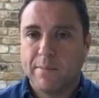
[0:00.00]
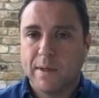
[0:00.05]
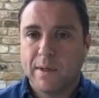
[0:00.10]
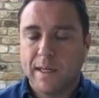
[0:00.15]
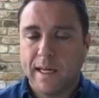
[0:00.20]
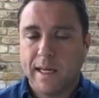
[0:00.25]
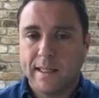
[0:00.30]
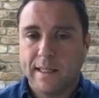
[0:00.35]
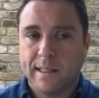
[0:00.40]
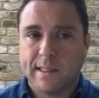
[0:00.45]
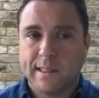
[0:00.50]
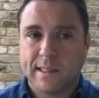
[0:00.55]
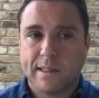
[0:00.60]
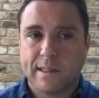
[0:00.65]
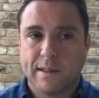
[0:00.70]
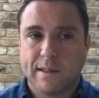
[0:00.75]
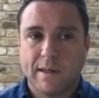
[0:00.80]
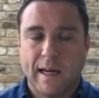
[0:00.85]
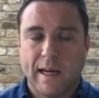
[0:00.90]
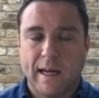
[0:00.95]

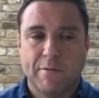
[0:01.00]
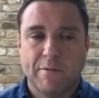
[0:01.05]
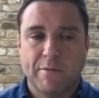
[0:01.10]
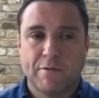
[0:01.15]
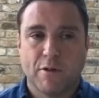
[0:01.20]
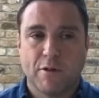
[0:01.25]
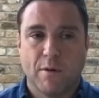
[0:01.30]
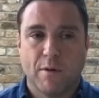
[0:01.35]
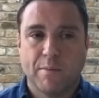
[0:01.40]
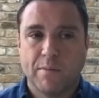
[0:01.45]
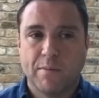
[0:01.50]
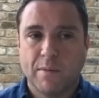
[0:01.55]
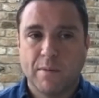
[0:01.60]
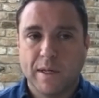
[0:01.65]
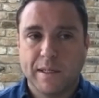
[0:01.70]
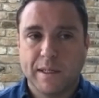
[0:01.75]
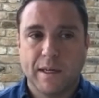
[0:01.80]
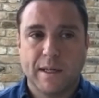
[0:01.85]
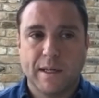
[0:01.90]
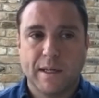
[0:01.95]
It's from,
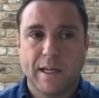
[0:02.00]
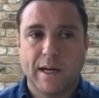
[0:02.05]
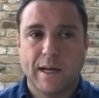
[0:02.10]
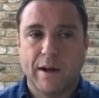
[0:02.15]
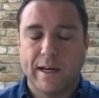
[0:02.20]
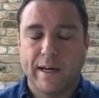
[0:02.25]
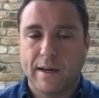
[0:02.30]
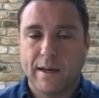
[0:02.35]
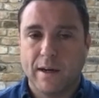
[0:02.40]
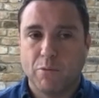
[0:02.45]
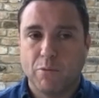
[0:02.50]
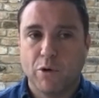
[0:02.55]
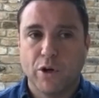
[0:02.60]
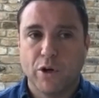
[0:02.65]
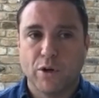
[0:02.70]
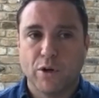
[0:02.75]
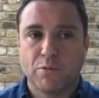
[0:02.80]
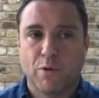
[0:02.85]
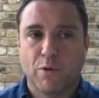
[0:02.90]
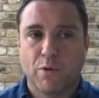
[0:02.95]
you know, a
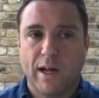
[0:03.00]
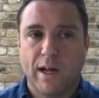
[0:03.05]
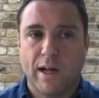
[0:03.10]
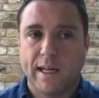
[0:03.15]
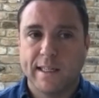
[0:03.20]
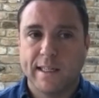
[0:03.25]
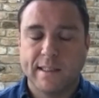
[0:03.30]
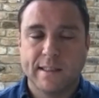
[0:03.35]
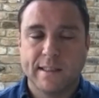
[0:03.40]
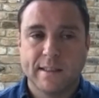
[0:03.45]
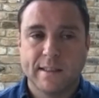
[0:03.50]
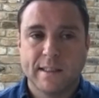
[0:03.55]
worldwide